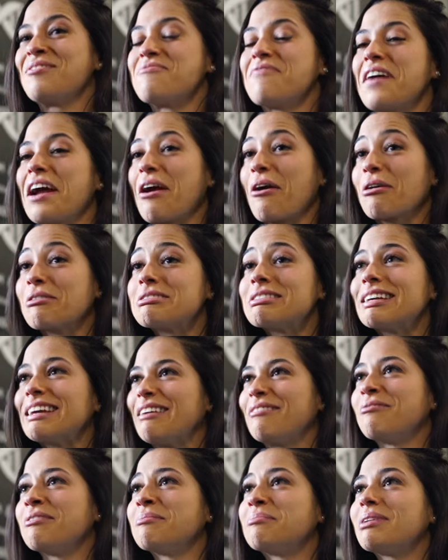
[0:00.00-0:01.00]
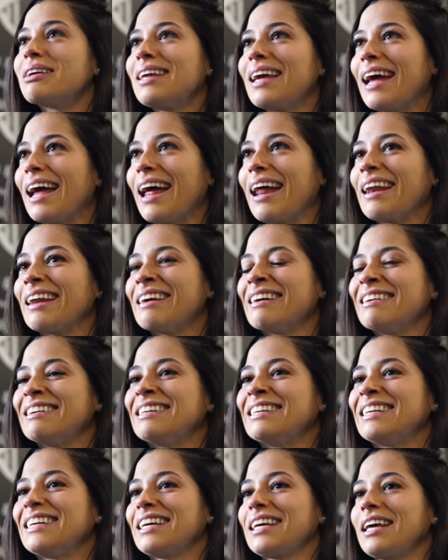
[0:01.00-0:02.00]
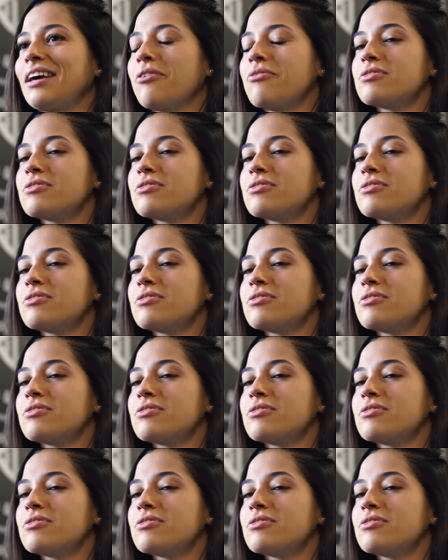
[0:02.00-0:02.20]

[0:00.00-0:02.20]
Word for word: where to even begin? It